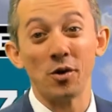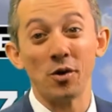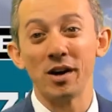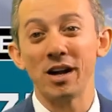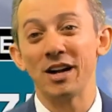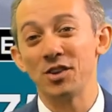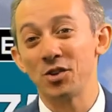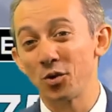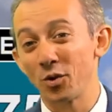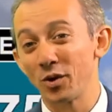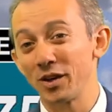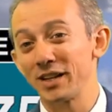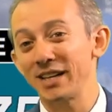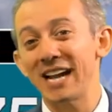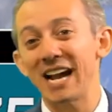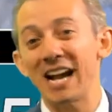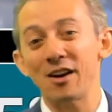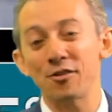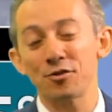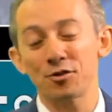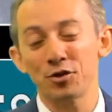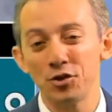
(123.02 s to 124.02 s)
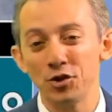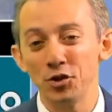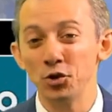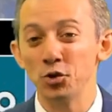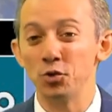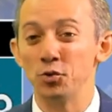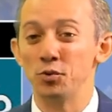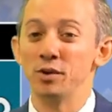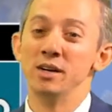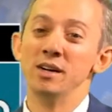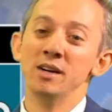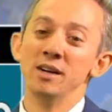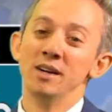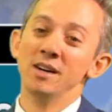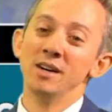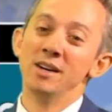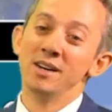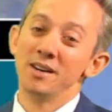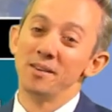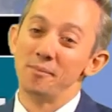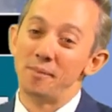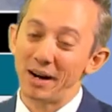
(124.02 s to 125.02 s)
going on during the afternoon.
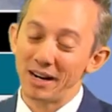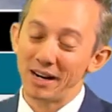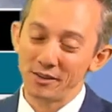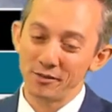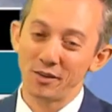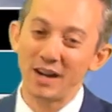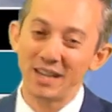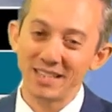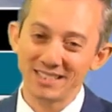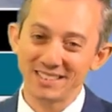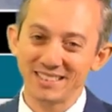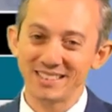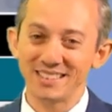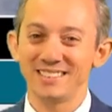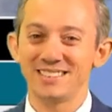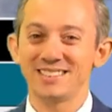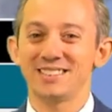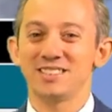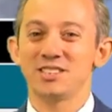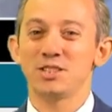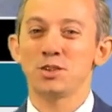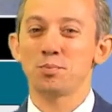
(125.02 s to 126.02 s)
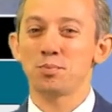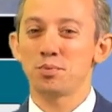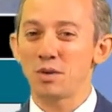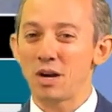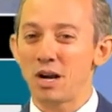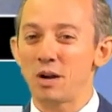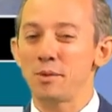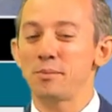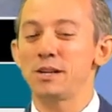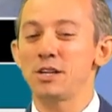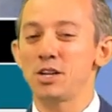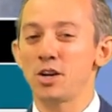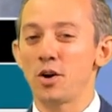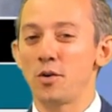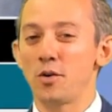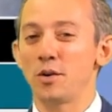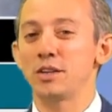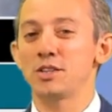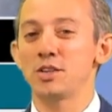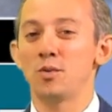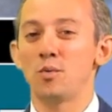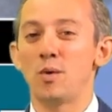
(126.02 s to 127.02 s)
My advice is you're probably
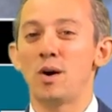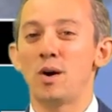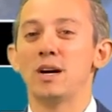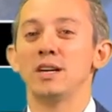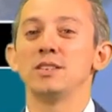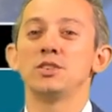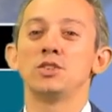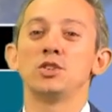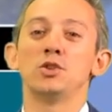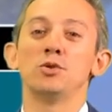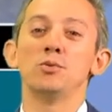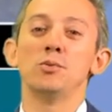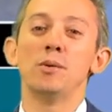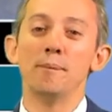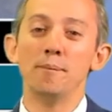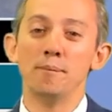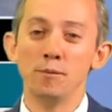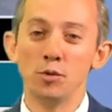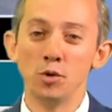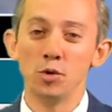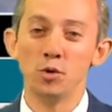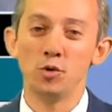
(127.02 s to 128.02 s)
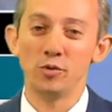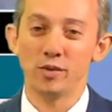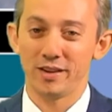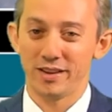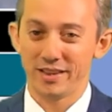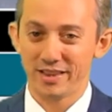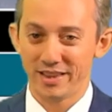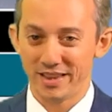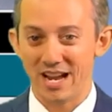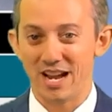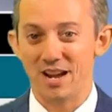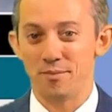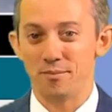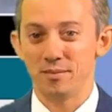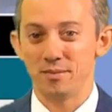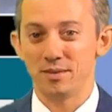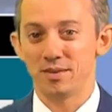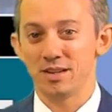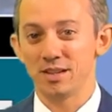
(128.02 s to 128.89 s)
going to want to move them,